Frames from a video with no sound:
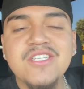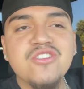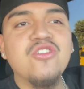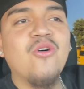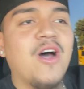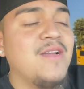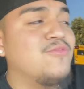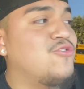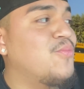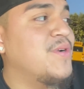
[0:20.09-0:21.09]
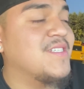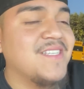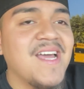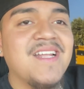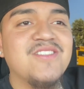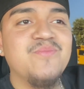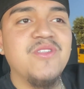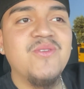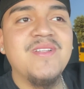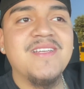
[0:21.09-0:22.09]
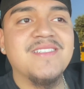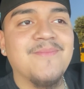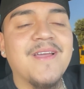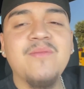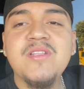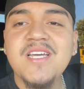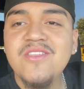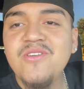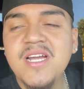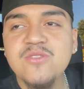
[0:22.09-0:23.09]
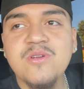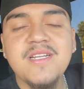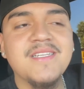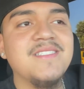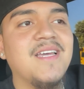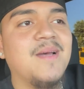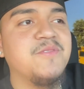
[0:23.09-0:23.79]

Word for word: So I'm super excited to be doing this. I'm not going to be telling you guys what it is yet.